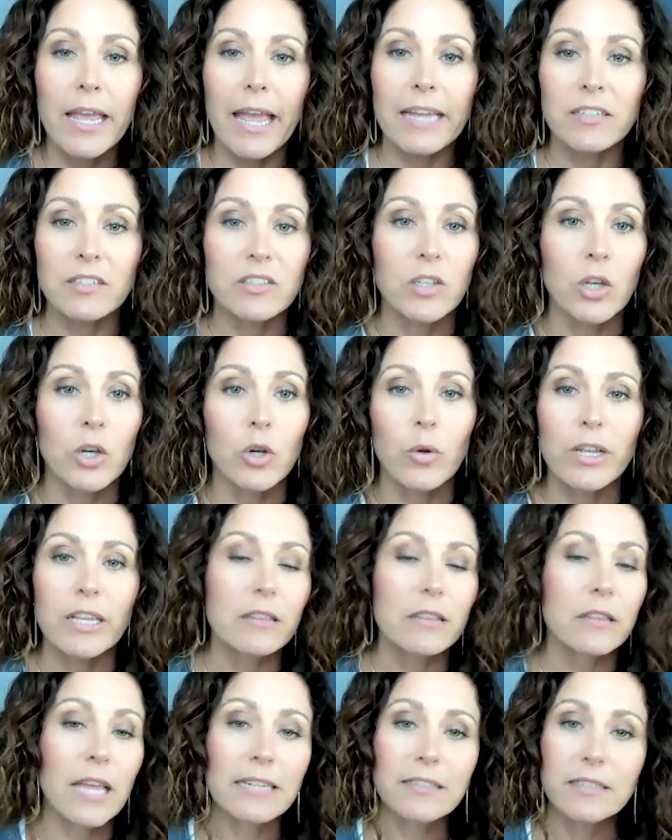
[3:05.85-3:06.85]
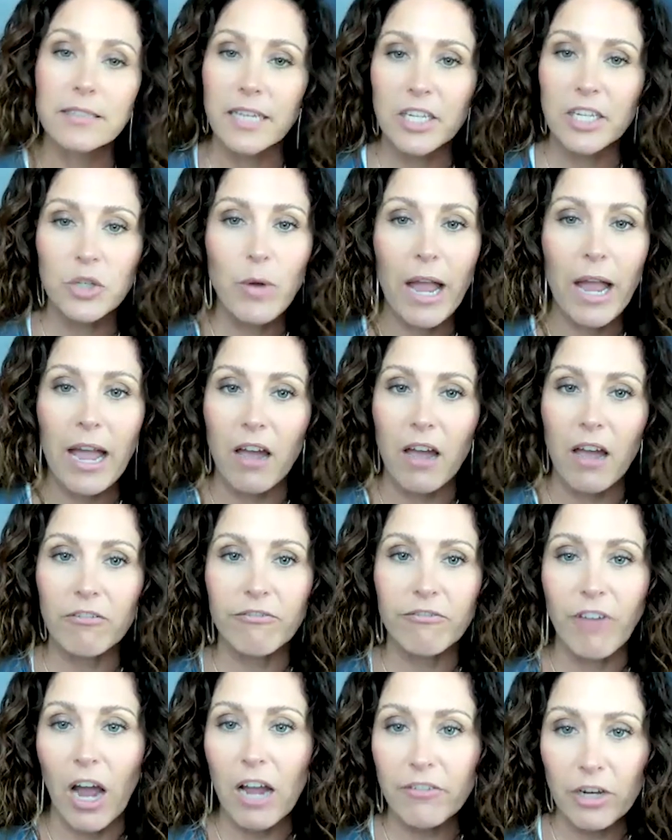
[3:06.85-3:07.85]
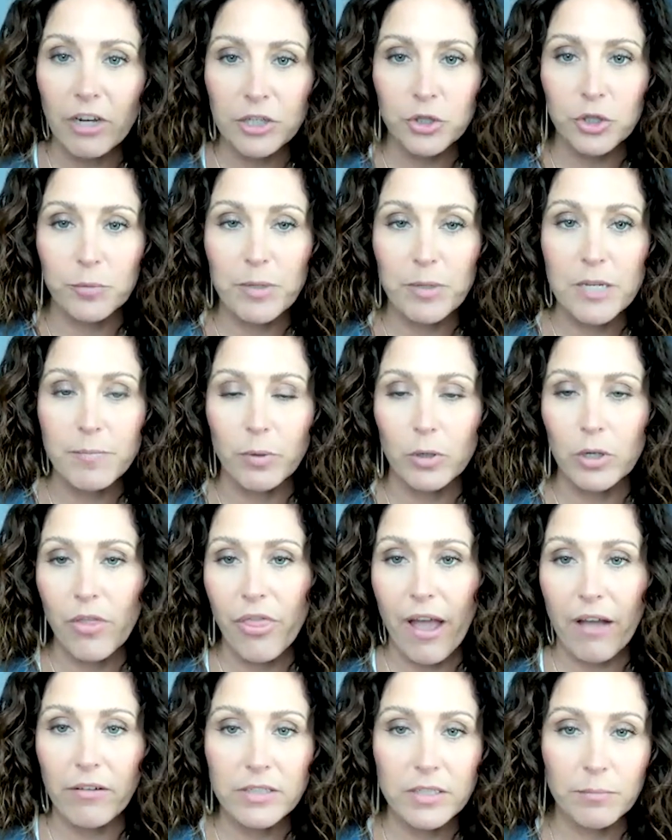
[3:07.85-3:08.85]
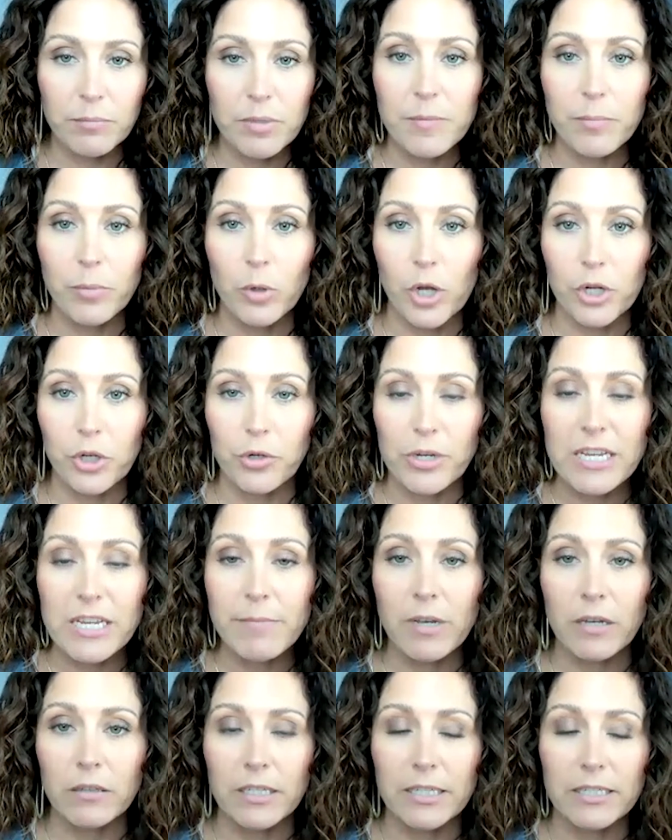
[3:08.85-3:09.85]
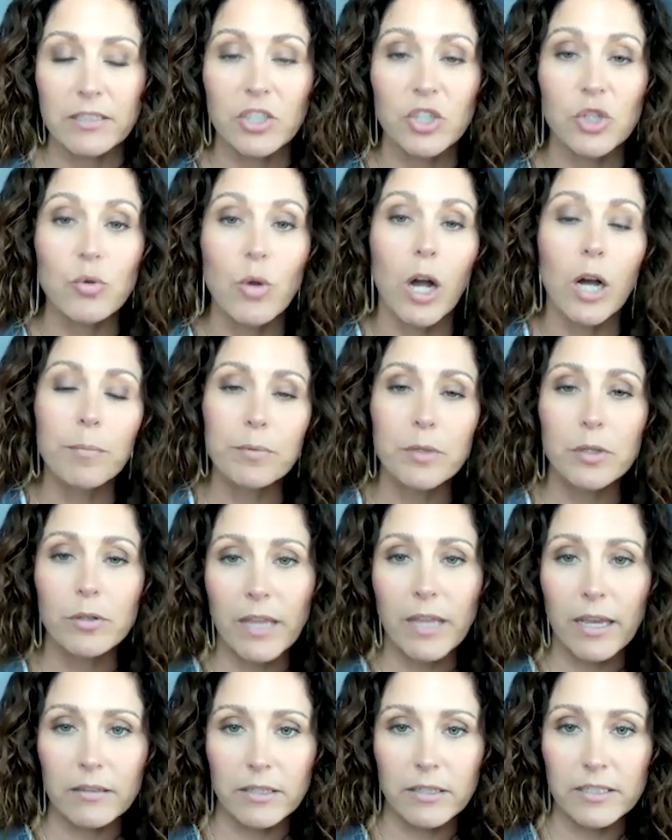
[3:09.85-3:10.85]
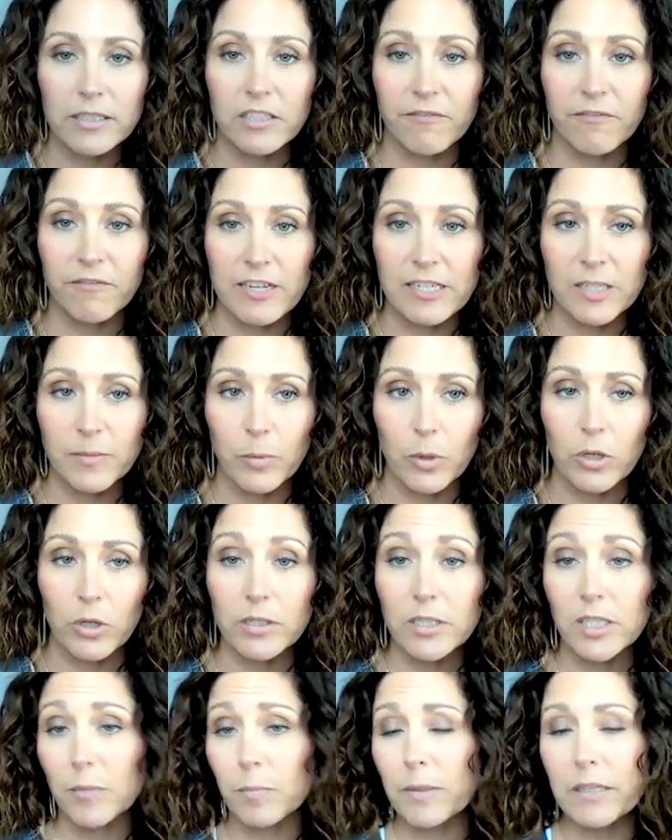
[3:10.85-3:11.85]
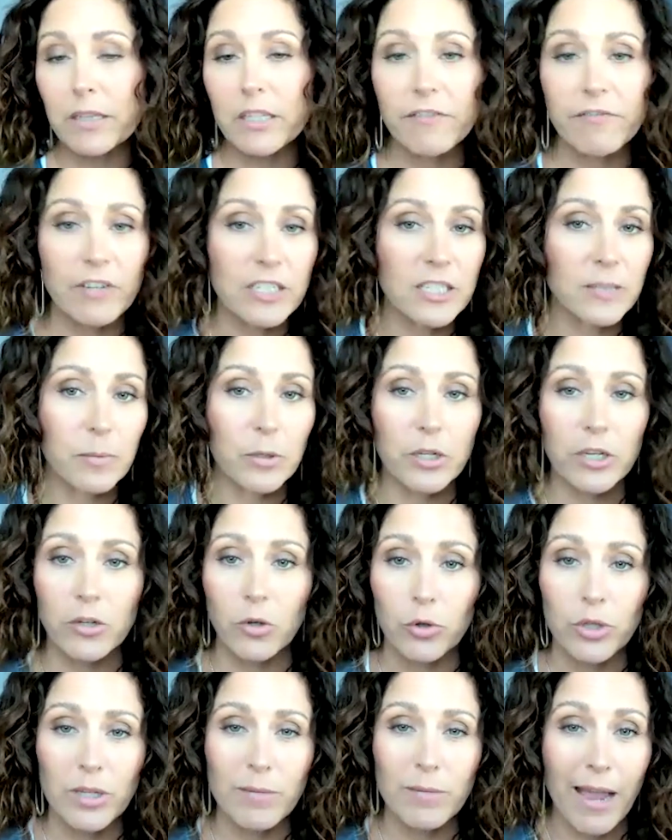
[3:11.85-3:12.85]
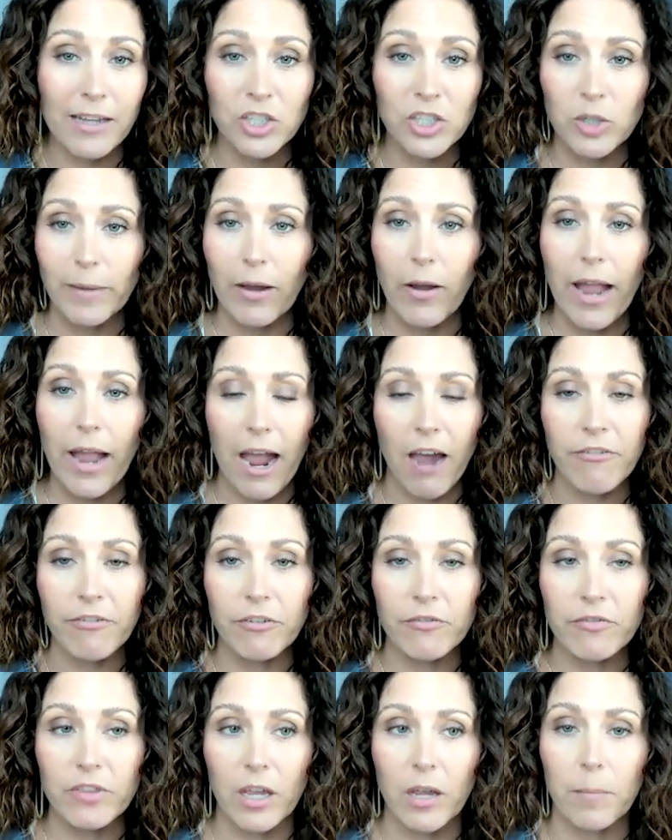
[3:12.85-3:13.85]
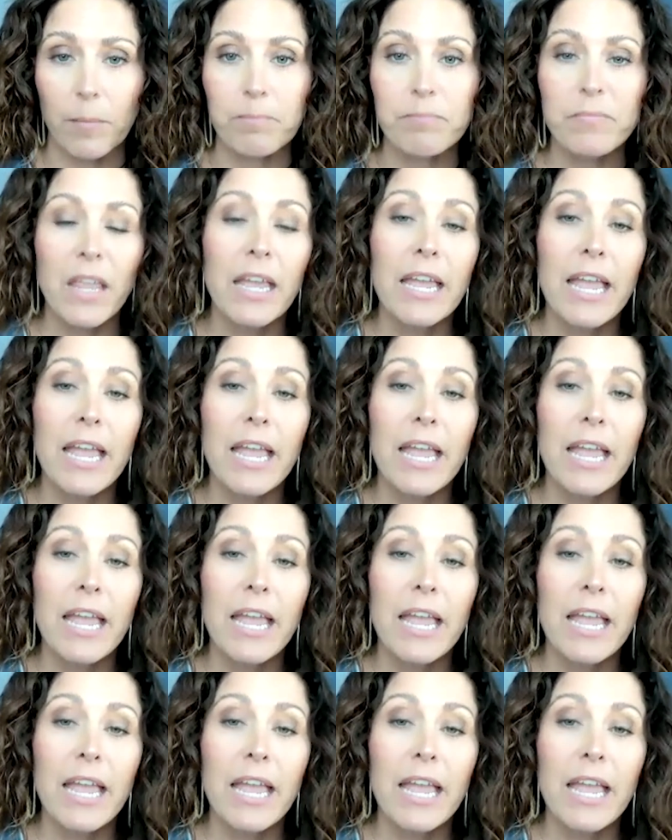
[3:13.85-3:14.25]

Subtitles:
And so let's say you have 500 people, 1,000 people on your email list. You upload that list to Facebook. Typically, Facebook can only match about half of them.